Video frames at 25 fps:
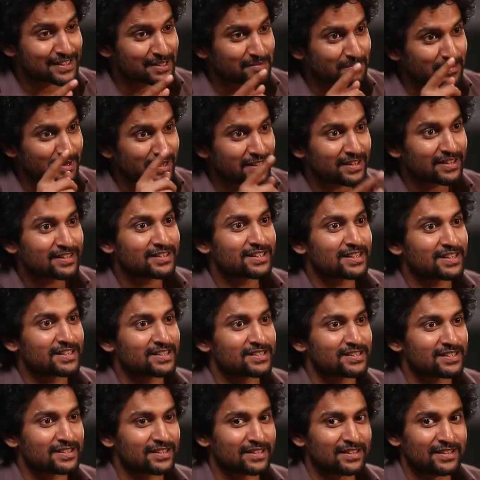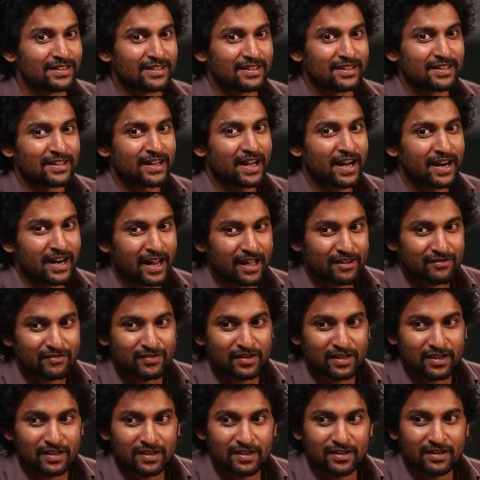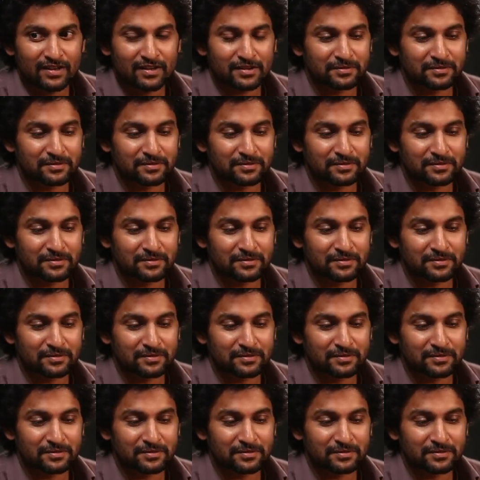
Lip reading: the similar thing sir, and I feel